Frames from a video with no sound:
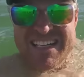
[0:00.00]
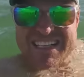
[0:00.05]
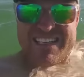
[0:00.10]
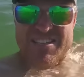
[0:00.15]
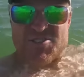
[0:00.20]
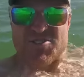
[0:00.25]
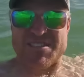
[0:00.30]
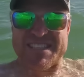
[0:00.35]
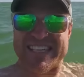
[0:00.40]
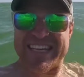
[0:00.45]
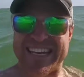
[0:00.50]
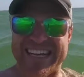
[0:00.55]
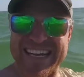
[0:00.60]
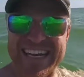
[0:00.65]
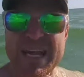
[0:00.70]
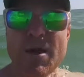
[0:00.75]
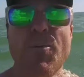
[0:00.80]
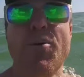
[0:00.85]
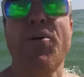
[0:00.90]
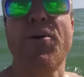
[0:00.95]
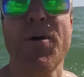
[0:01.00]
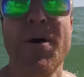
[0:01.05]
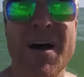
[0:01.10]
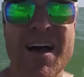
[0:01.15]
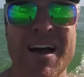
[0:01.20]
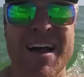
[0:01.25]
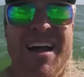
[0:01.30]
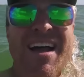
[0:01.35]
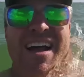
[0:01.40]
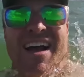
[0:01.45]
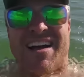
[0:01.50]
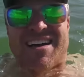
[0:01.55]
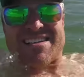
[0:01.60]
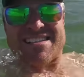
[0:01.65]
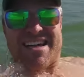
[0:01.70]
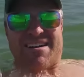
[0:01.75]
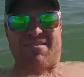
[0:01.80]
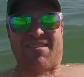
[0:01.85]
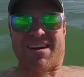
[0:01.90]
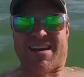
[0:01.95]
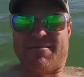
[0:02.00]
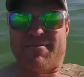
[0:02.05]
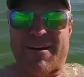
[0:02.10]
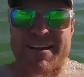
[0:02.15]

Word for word: Did you see any? Because I don't want to get